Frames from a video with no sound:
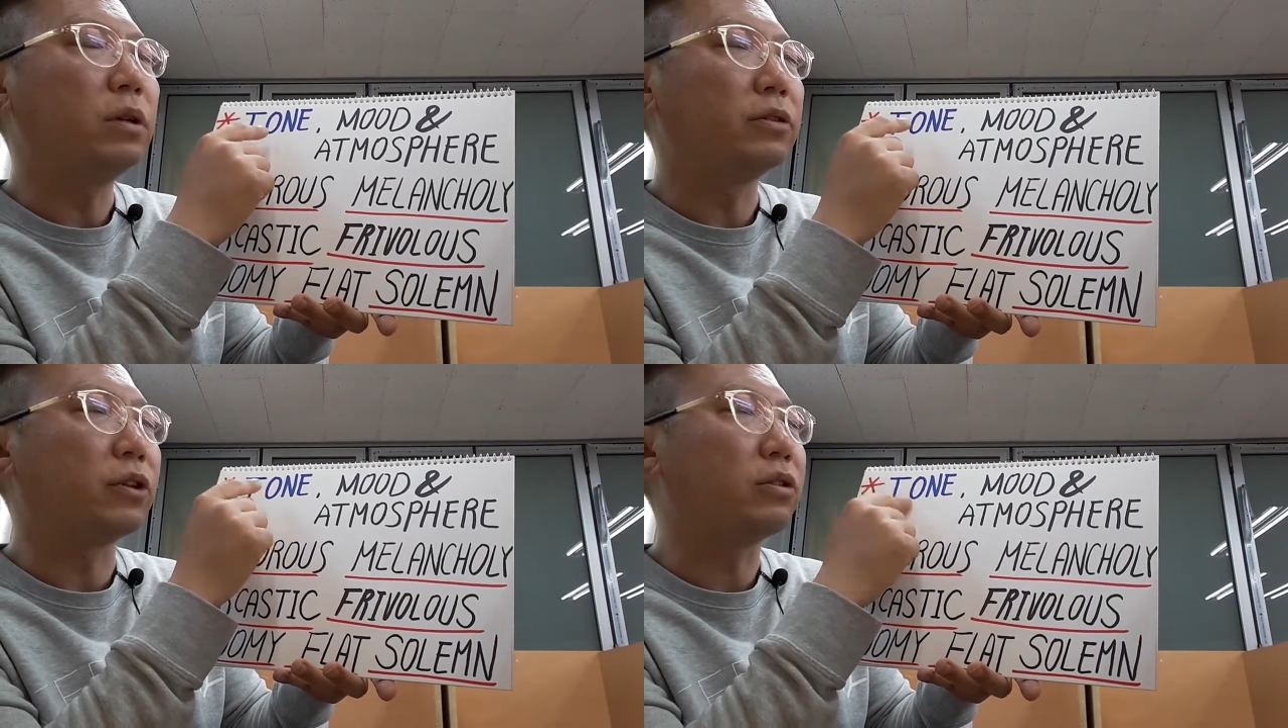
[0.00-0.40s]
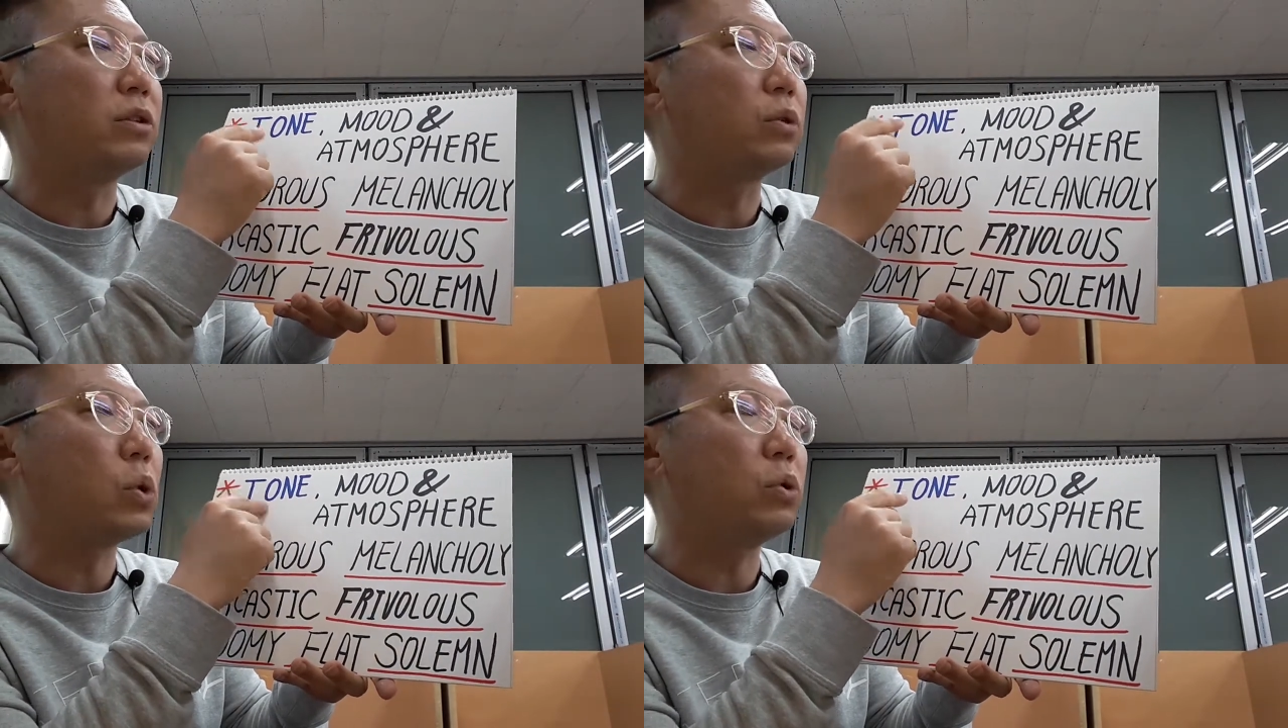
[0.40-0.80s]

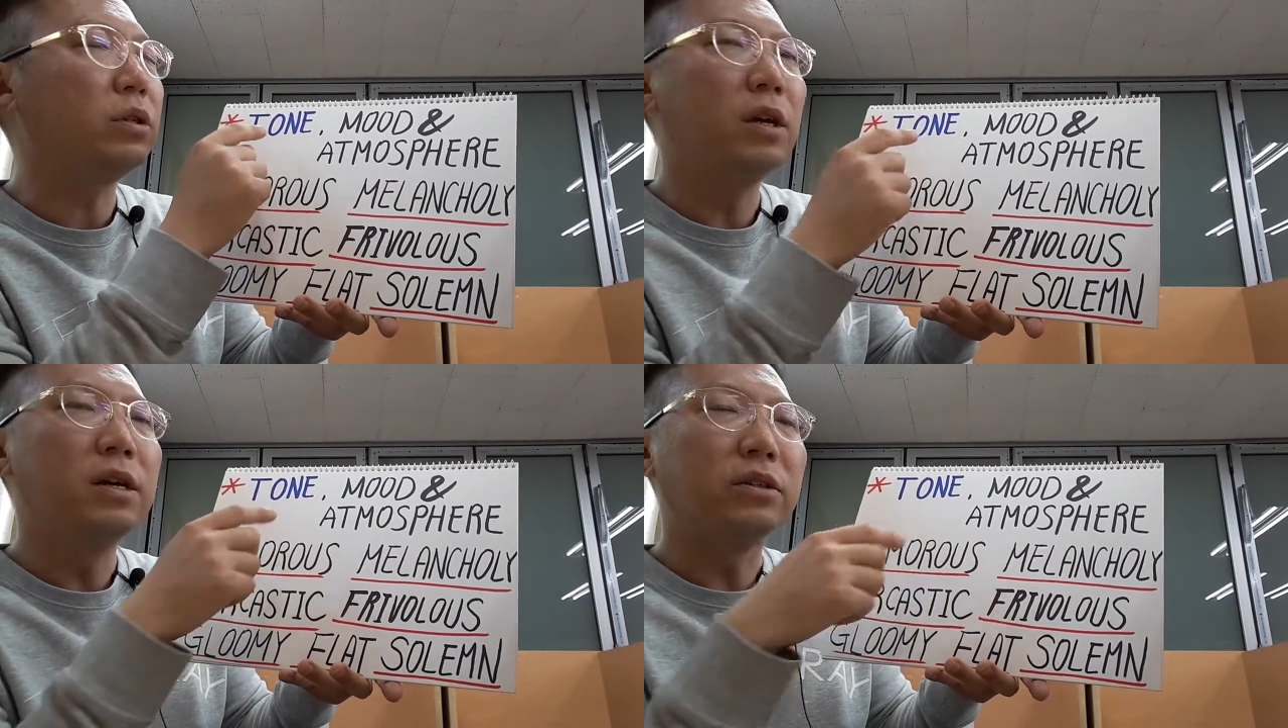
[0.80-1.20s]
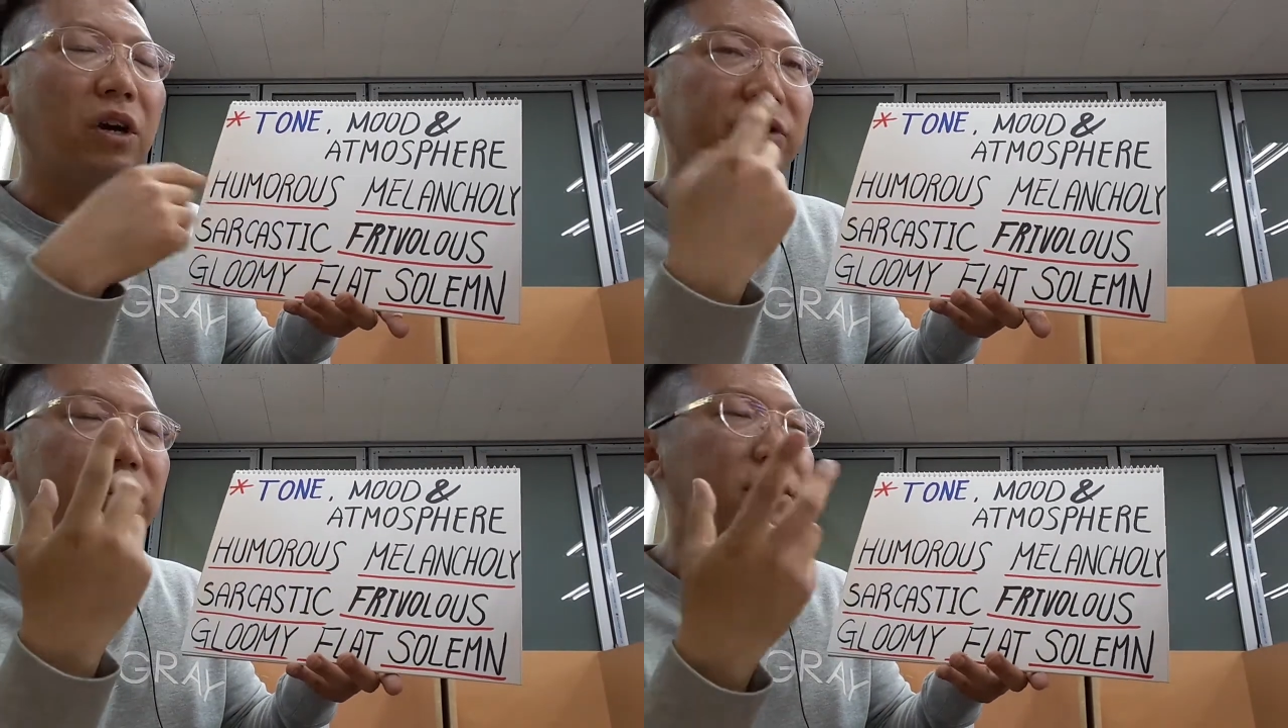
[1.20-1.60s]
certain tone
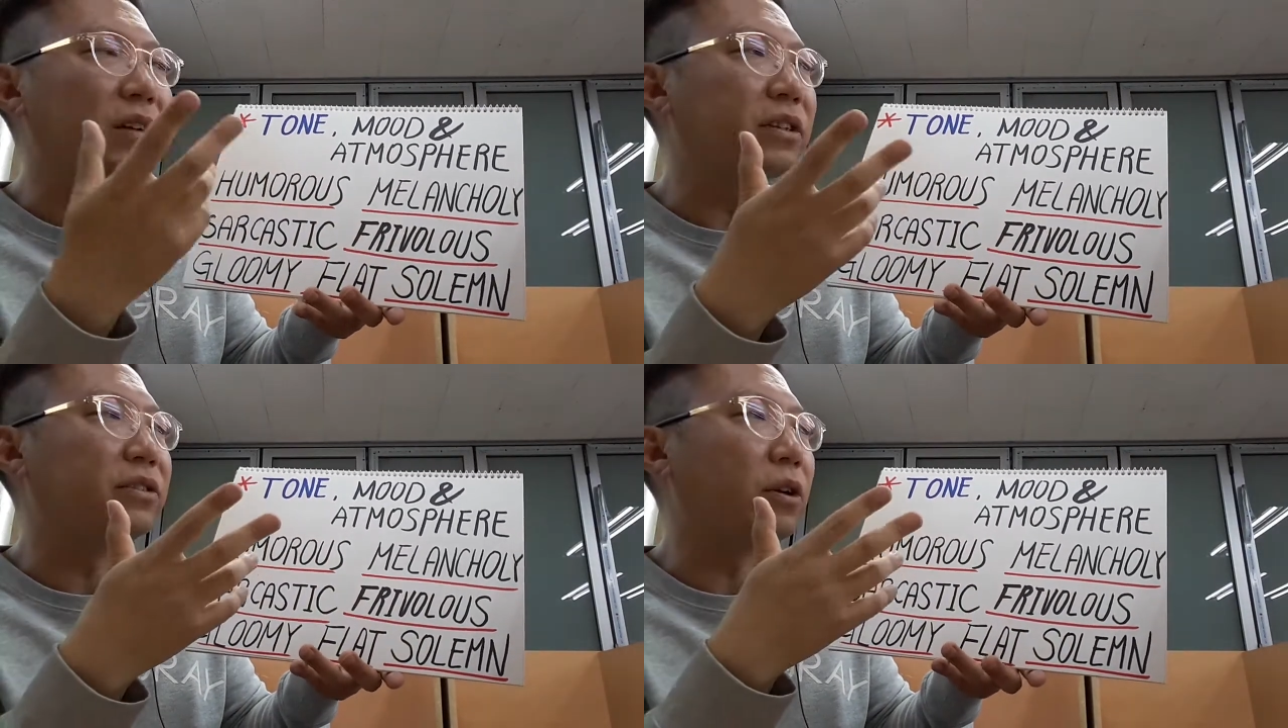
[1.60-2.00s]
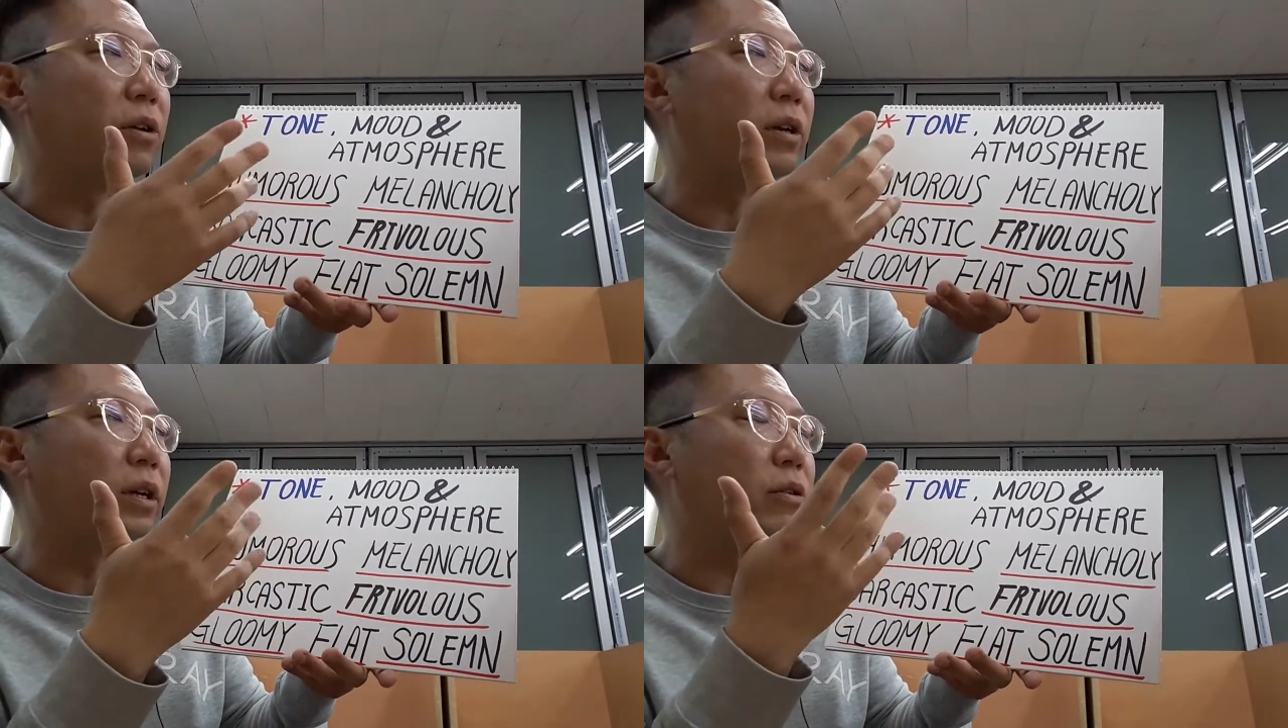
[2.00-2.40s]
doesn't
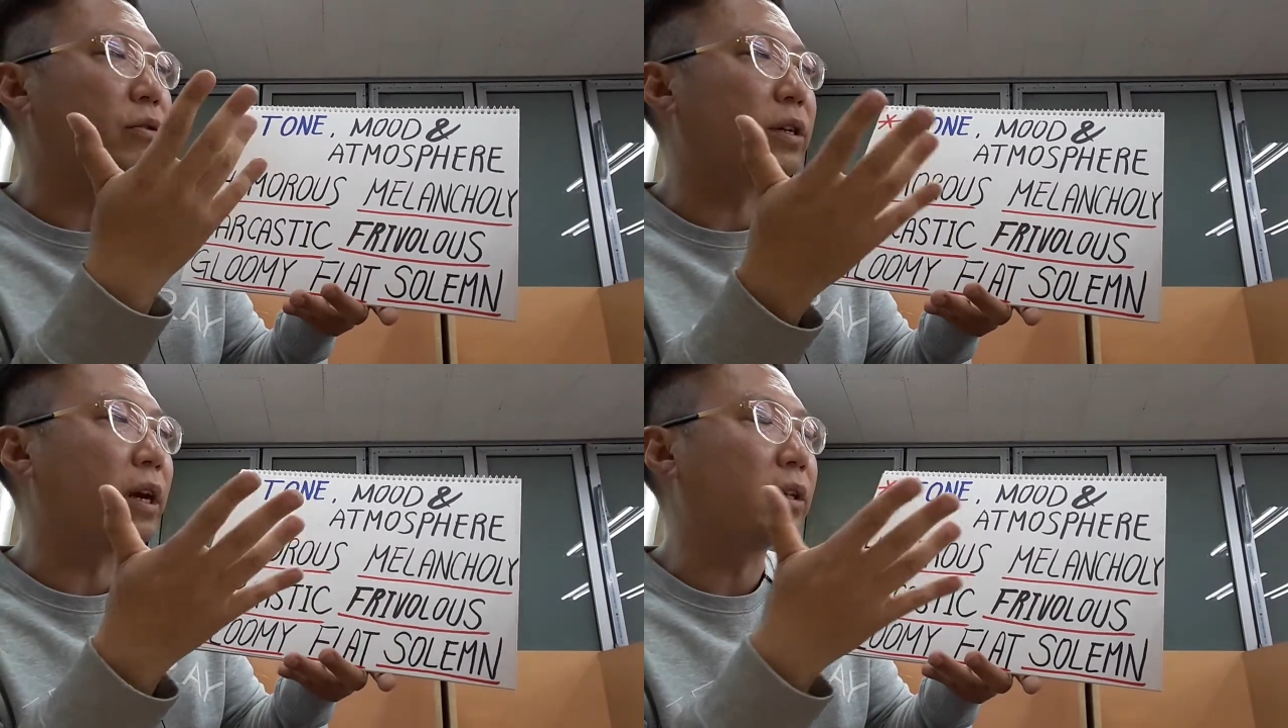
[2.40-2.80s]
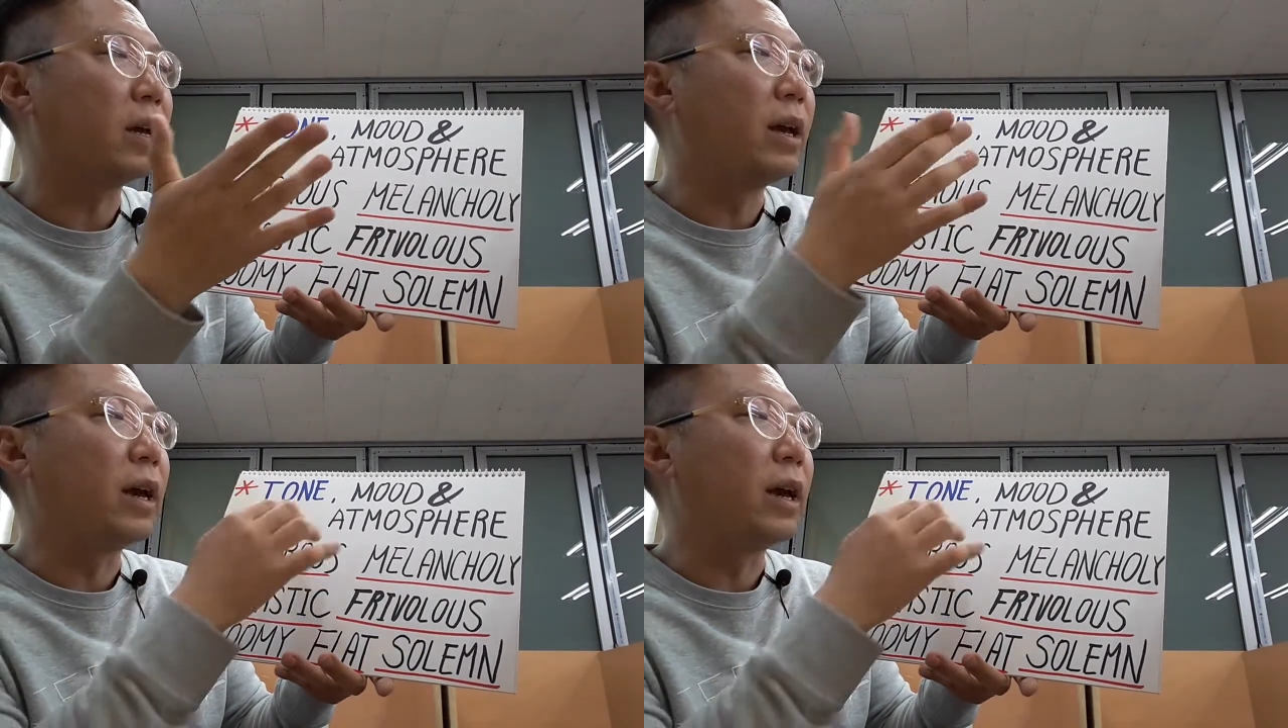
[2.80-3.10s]
necessarily create